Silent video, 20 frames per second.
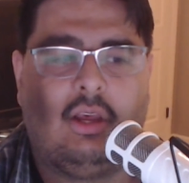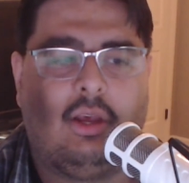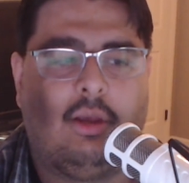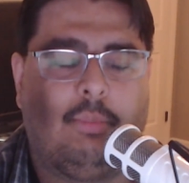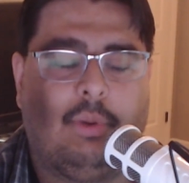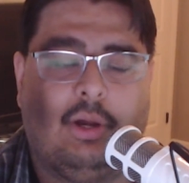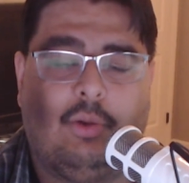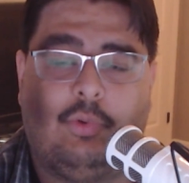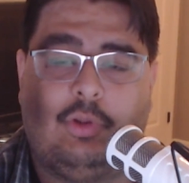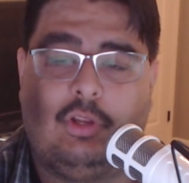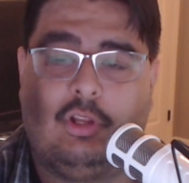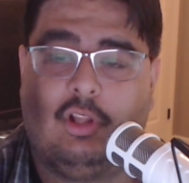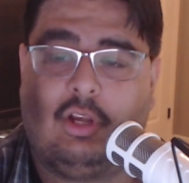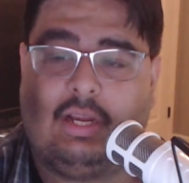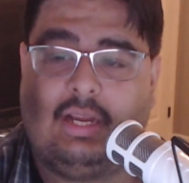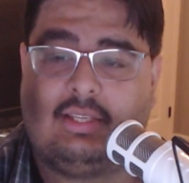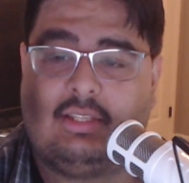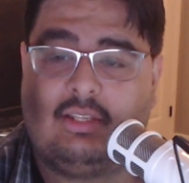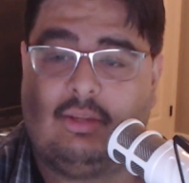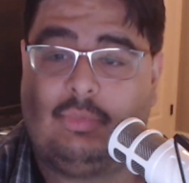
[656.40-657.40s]
But when you
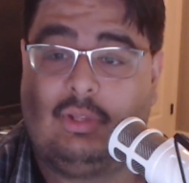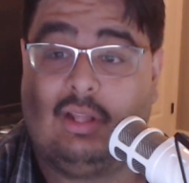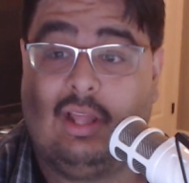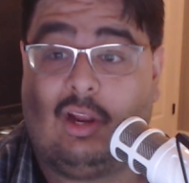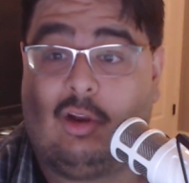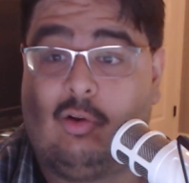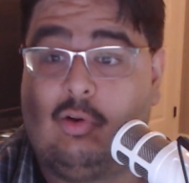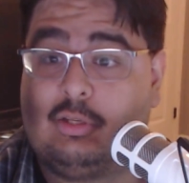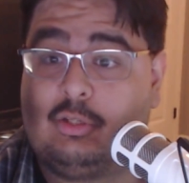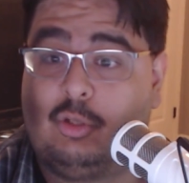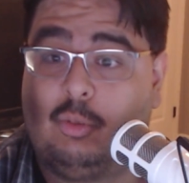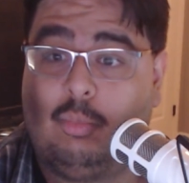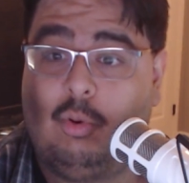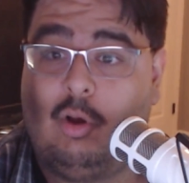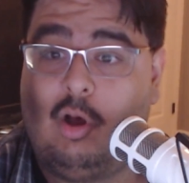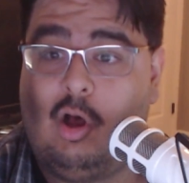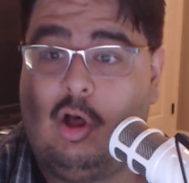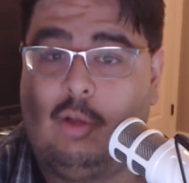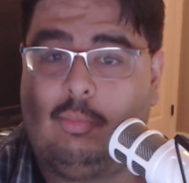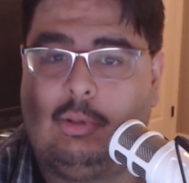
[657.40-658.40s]
look at something like Crystal
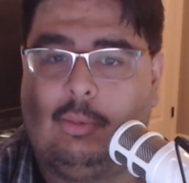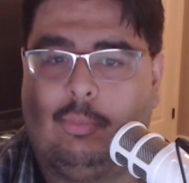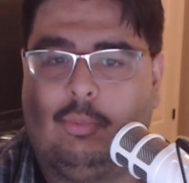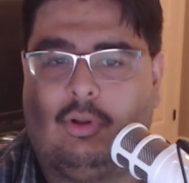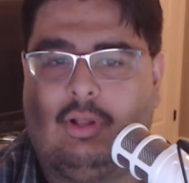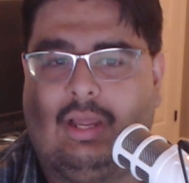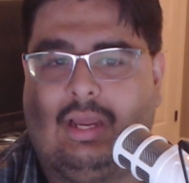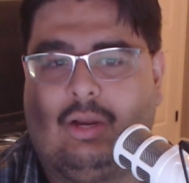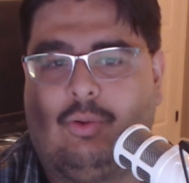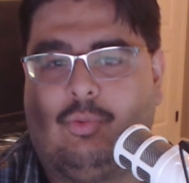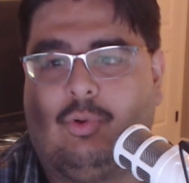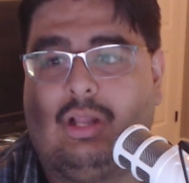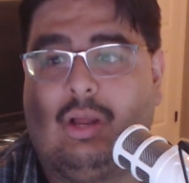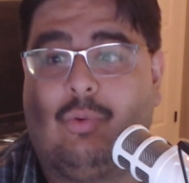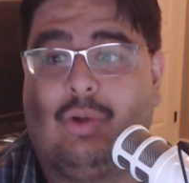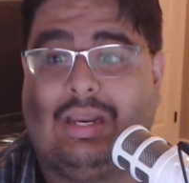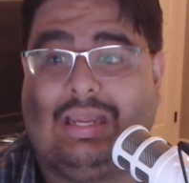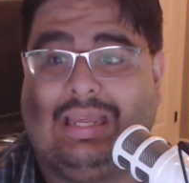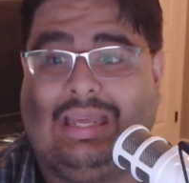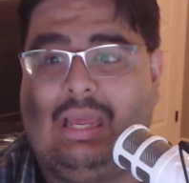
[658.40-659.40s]
Ball, people are like, well, I
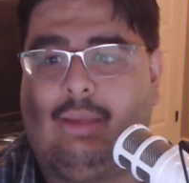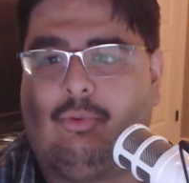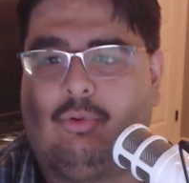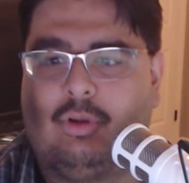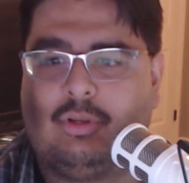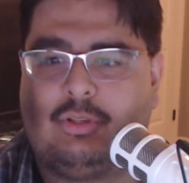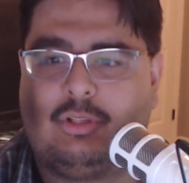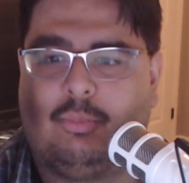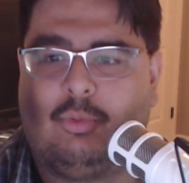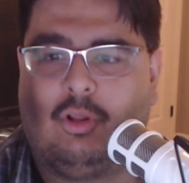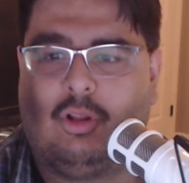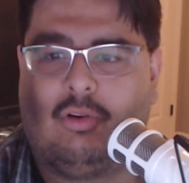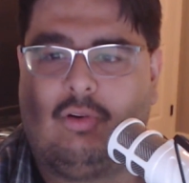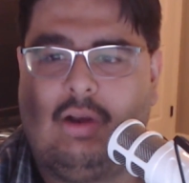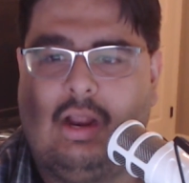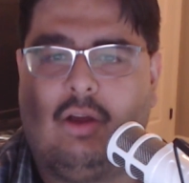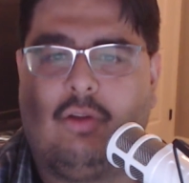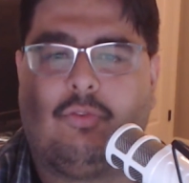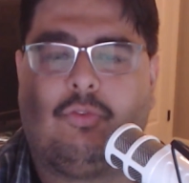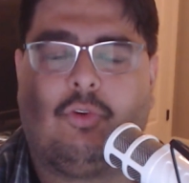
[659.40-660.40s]
want to keep Crystal Ball
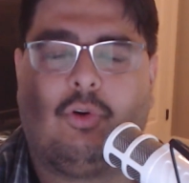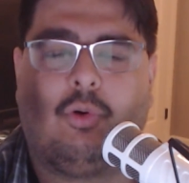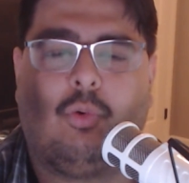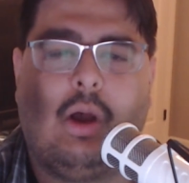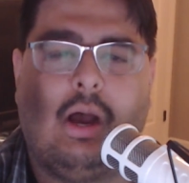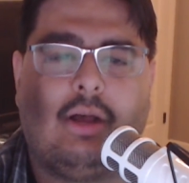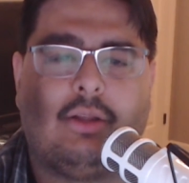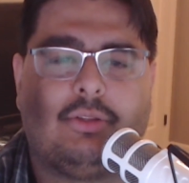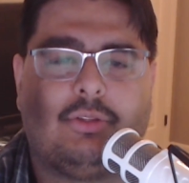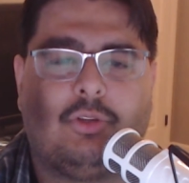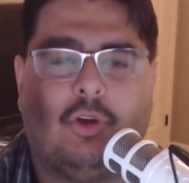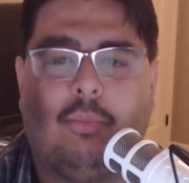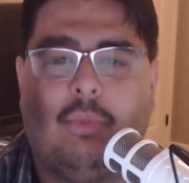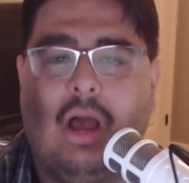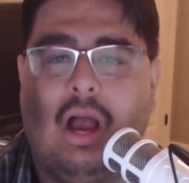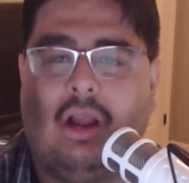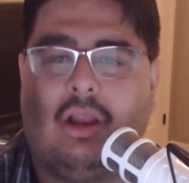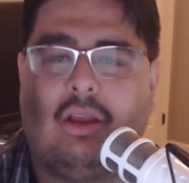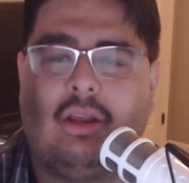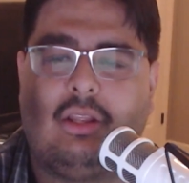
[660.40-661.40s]
around for a while, so I'm
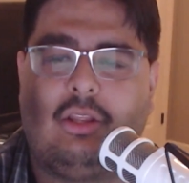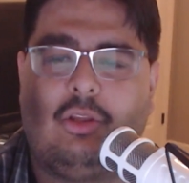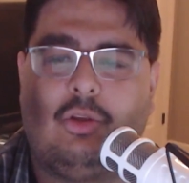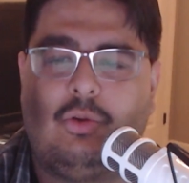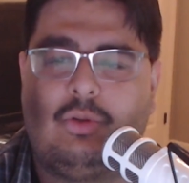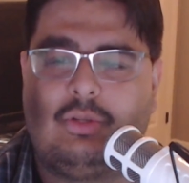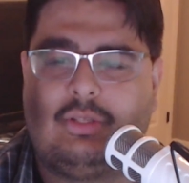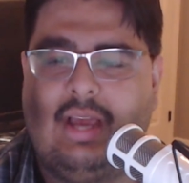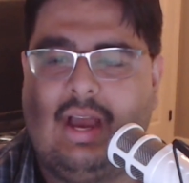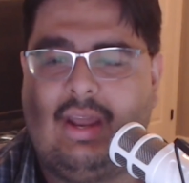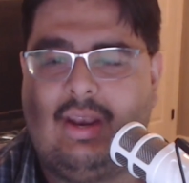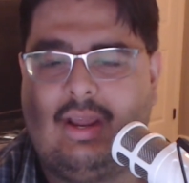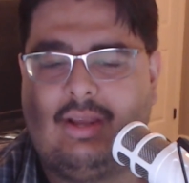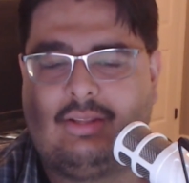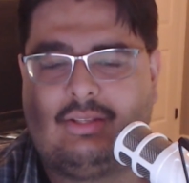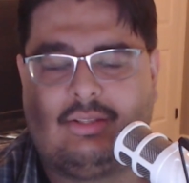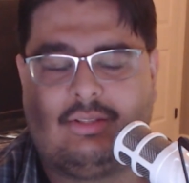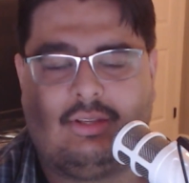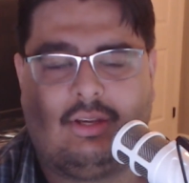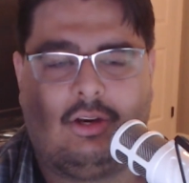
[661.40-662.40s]
not going to use that
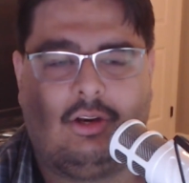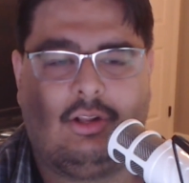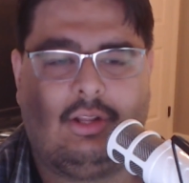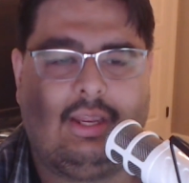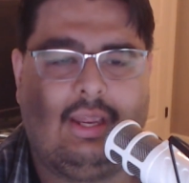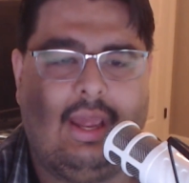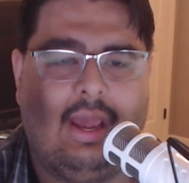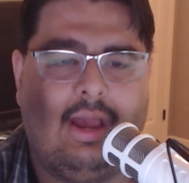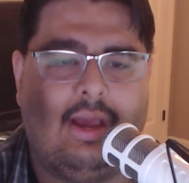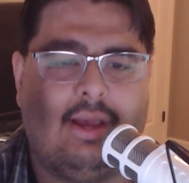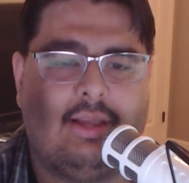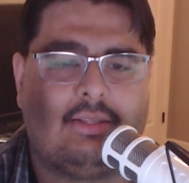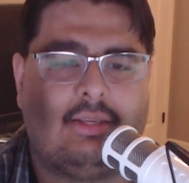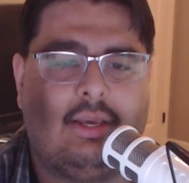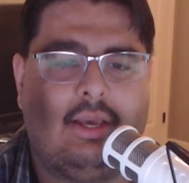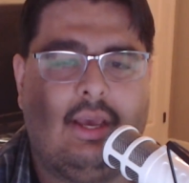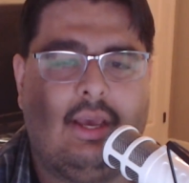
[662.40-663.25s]
necessarily as